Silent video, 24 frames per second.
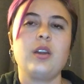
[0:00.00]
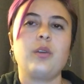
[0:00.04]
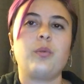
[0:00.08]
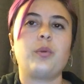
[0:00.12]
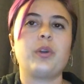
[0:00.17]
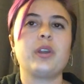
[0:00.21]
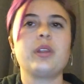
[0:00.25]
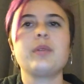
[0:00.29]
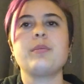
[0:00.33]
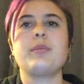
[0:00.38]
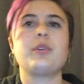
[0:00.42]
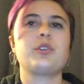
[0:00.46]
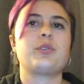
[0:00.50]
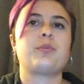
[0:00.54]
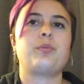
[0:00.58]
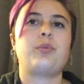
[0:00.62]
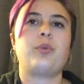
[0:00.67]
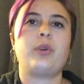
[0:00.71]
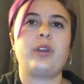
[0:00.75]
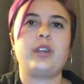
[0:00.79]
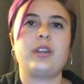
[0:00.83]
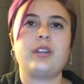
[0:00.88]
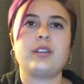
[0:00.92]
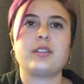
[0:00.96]
One of the most
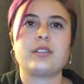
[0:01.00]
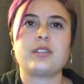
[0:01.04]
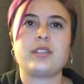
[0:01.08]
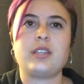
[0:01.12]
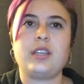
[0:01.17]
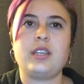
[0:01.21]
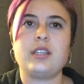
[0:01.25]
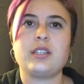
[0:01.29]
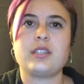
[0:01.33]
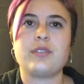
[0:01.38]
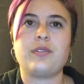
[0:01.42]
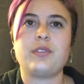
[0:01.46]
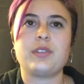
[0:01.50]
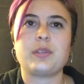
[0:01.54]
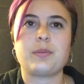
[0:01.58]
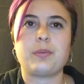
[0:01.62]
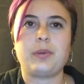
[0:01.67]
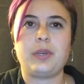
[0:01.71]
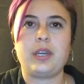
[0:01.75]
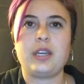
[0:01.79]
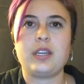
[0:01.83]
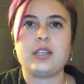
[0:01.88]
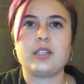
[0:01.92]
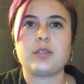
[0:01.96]
poignant scenes of this
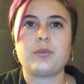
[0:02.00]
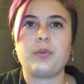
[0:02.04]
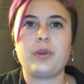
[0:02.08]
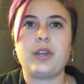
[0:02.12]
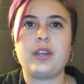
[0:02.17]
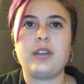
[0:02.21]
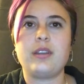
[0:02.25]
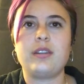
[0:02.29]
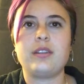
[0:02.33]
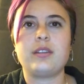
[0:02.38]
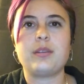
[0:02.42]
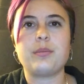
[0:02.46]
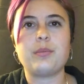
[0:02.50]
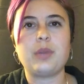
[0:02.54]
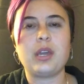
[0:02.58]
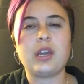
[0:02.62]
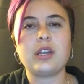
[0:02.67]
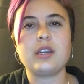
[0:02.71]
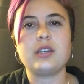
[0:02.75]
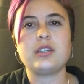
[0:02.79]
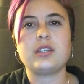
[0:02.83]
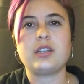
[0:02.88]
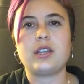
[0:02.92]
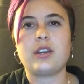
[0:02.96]
play is when the
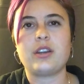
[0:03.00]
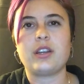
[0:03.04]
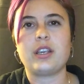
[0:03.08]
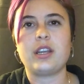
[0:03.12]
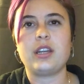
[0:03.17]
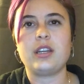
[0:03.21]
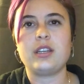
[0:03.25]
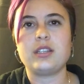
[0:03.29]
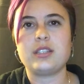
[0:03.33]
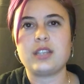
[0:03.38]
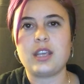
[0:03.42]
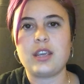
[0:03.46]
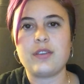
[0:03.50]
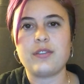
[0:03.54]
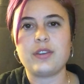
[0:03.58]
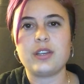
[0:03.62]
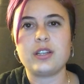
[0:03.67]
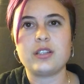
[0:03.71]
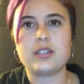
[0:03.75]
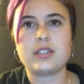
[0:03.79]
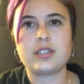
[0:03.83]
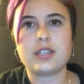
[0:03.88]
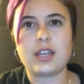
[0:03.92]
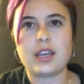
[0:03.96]
man interrogating
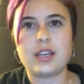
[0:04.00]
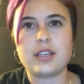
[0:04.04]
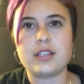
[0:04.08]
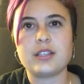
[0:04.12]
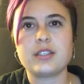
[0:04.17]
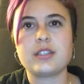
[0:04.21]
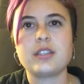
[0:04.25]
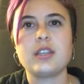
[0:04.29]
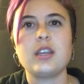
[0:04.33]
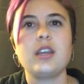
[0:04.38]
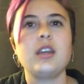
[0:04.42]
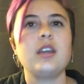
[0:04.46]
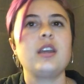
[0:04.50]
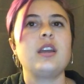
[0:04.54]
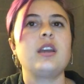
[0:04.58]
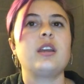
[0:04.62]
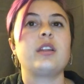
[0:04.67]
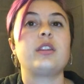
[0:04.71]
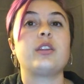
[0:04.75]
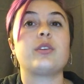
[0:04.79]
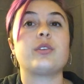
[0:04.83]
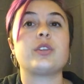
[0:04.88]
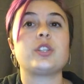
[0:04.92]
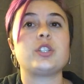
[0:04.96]
David says,
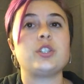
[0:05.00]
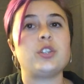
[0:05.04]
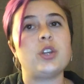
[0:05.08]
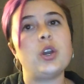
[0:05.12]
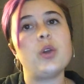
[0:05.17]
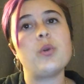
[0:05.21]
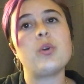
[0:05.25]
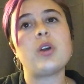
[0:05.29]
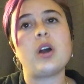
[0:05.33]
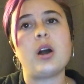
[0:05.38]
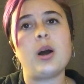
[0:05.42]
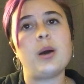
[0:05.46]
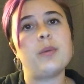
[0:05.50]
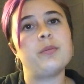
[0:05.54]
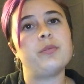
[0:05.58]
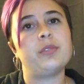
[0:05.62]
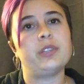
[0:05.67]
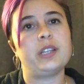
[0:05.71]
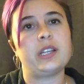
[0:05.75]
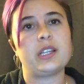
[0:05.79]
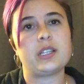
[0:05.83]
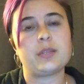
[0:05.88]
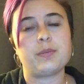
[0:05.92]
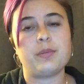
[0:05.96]
"There is no
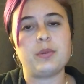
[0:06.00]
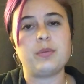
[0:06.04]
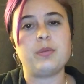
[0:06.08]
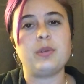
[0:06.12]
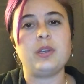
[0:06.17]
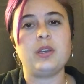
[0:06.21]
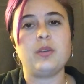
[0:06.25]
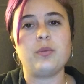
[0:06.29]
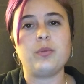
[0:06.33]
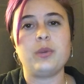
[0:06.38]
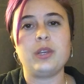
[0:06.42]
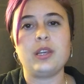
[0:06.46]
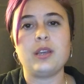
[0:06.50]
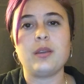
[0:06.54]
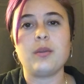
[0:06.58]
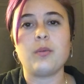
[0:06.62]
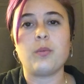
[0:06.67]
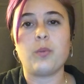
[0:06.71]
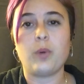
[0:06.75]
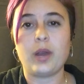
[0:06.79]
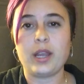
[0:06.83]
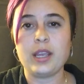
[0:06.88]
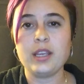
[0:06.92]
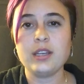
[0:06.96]
conflict between
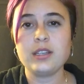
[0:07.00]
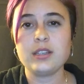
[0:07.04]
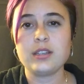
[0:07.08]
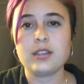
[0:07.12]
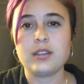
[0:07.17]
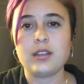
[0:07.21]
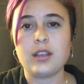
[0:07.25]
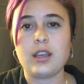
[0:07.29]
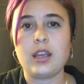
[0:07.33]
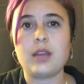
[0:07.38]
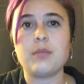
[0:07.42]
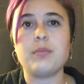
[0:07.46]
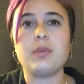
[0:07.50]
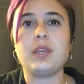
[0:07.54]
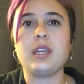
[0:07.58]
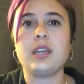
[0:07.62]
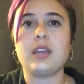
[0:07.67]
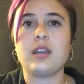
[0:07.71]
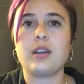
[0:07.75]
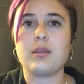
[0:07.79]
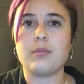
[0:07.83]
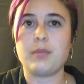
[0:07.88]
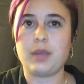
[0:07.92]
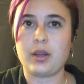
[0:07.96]
being white and
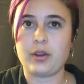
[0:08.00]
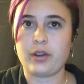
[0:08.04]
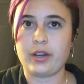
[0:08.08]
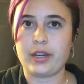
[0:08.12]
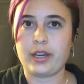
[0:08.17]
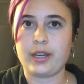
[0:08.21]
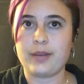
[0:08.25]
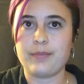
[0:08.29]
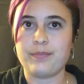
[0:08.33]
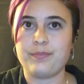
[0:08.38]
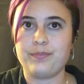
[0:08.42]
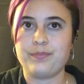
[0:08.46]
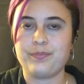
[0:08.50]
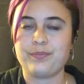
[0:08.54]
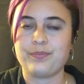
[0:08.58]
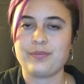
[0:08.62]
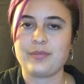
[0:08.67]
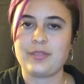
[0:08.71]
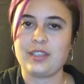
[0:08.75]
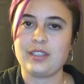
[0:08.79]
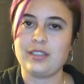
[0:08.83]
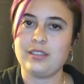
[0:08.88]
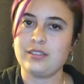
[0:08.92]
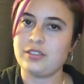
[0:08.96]
being an American,"
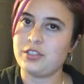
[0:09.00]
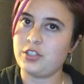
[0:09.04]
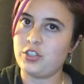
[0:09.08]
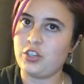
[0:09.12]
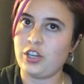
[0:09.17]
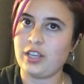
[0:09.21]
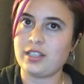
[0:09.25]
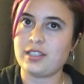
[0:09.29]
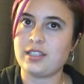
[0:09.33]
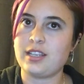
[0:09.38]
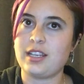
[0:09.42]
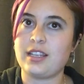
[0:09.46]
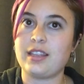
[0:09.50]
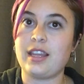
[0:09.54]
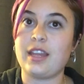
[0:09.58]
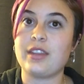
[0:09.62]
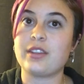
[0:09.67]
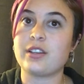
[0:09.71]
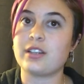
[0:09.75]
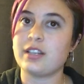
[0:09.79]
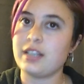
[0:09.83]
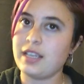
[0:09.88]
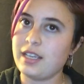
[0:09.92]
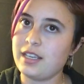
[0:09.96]
suggesting that
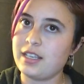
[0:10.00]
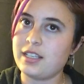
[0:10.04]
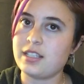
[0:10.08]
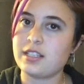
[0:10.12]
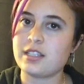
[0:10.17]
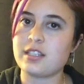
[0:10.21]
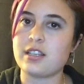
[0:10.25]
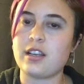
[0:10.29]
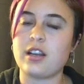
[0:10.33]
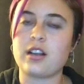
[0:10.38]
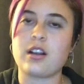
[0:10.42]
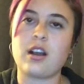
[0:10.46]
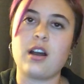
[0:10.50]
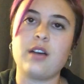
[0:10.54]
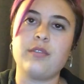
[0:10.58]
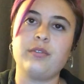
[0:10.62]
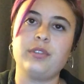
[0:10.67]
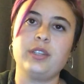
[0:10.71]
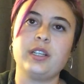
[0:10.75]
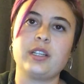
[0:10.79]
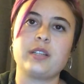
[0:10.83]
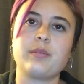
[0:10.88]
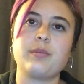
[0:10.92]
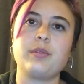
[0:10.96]
there is a
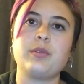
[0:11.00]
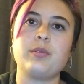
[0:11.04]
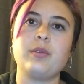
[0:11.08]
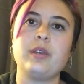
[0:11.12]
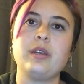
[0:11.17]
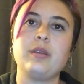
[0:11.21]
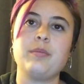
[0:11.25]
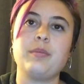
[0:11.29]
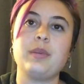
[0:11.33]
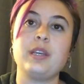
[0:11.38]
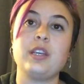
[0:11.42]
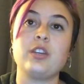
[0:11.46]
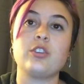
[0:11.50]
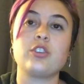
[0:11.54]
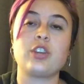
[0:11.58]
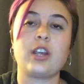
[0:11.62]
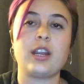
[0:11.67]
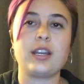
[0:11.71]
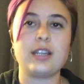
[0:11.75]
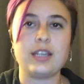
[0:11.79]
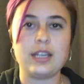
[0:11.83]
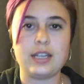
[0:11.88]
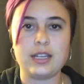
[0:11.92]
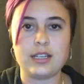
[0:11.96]
conflict between being
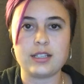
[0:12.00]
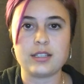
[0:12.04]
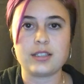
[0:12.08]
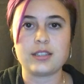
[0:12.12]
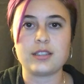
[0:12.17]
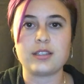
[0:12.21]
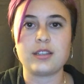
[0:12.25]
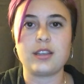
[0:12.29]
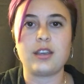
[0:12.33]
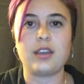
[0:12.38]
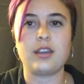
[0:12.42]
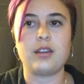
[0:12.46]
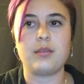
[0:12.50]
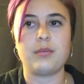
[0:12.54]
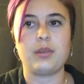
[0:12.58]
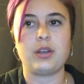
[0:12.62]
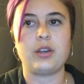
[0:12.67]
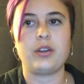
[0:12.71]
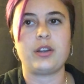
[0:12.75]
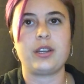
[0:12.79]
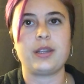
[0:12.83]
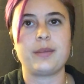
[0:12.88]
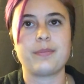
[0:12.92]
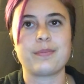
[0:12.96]
Chinese and
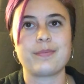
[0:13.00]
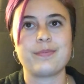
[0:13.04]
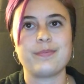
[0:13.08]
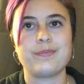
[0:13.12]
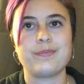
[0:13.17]
American.